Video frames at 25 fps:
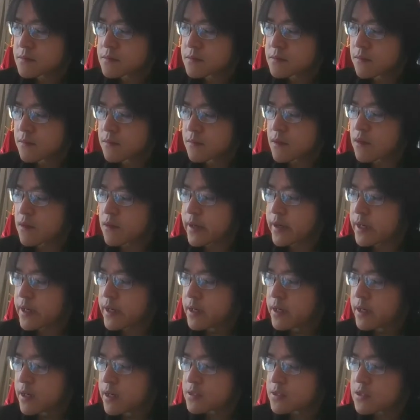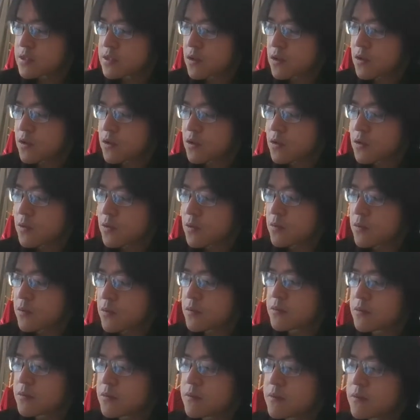Okay, so
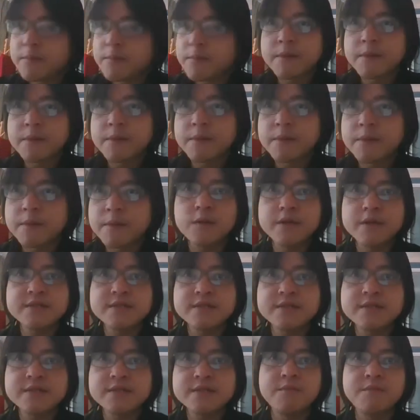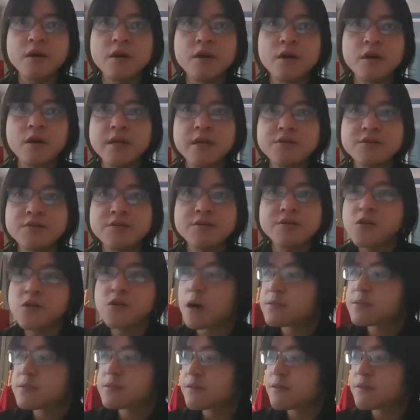remember what we say in postulate 2,
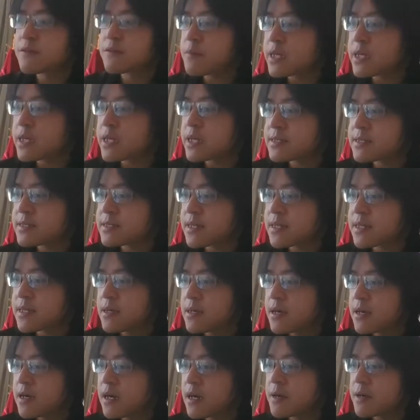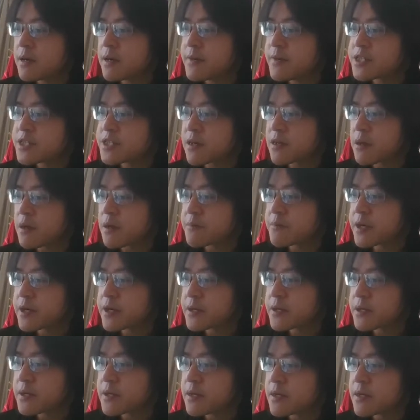observable is a Hermitian operator.